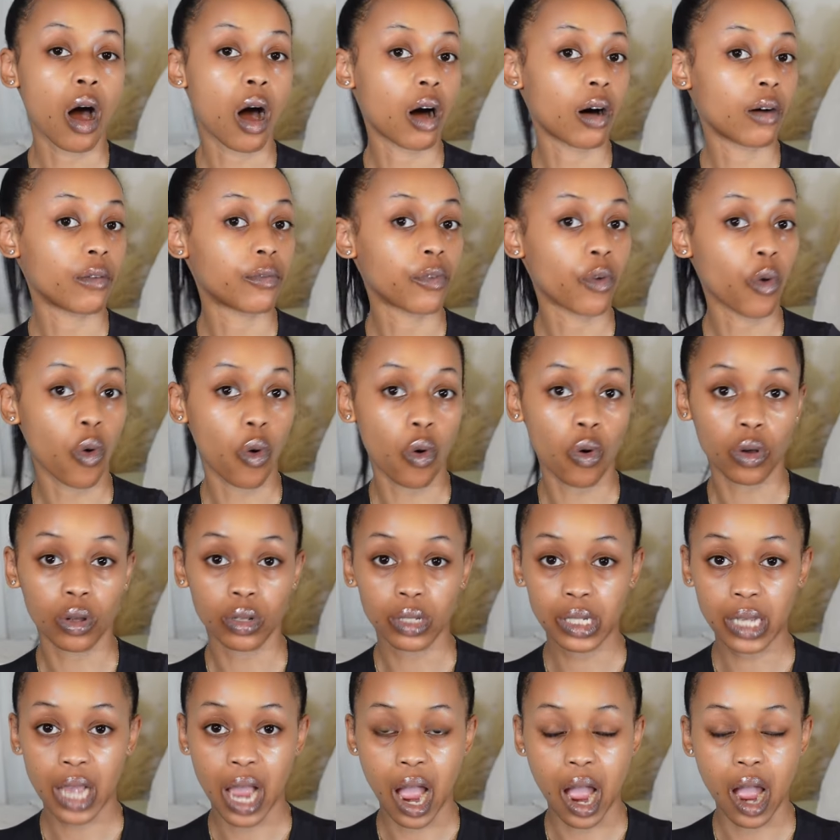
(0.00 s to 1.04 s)
Of all
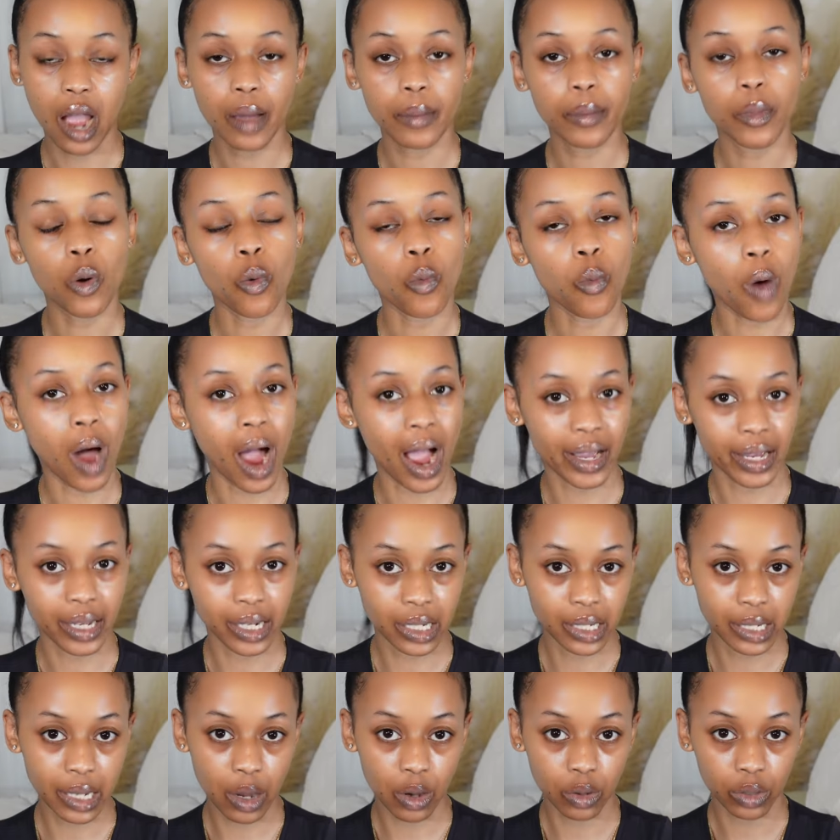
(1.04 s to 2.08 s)
time,
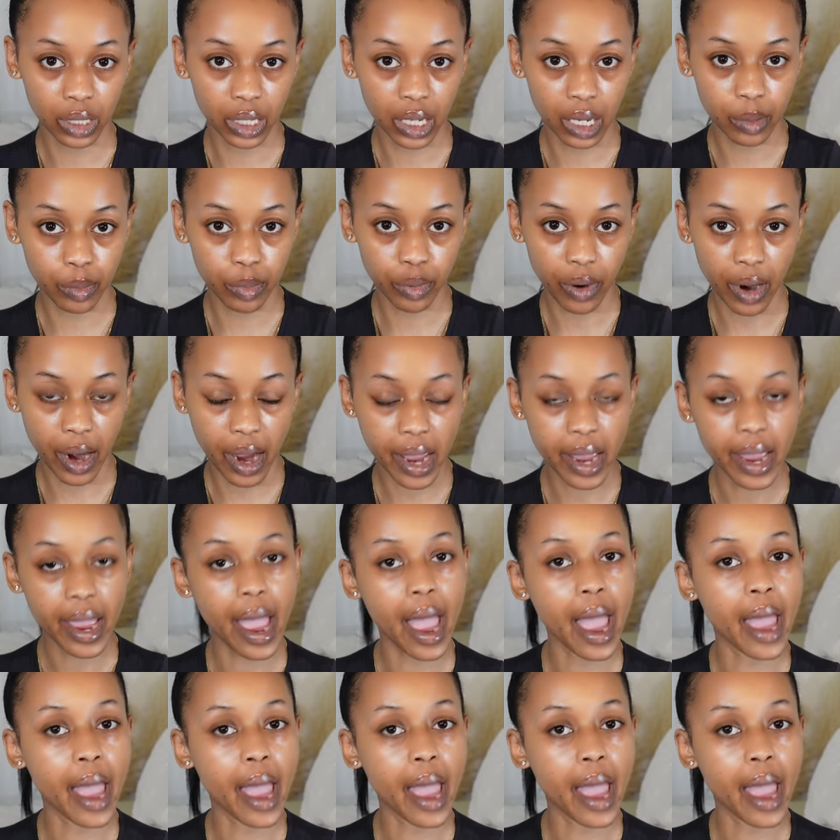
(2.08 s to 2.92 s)
YSL Libre